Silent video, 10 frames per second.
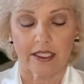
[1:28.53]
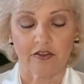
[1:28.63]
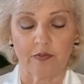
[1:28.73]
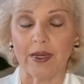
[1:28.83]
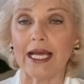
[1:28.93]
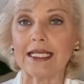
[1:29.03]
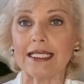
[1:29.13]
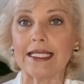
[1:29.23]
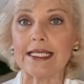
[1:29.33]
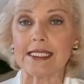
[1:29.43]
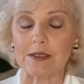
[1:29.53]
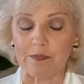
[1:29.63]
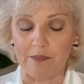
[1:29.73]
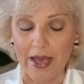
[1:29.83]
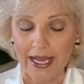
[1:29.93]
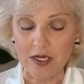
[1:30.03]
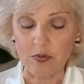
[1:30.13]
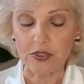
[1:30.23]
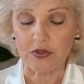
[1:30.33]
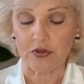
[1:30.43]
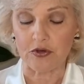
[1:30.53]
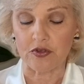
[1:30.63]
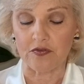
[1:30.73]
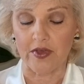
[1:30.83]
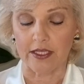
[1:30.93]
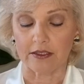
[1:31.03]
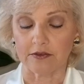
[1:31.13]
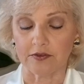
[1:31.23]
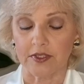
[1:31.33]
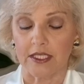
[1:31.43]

If blood leaks backward through the valve,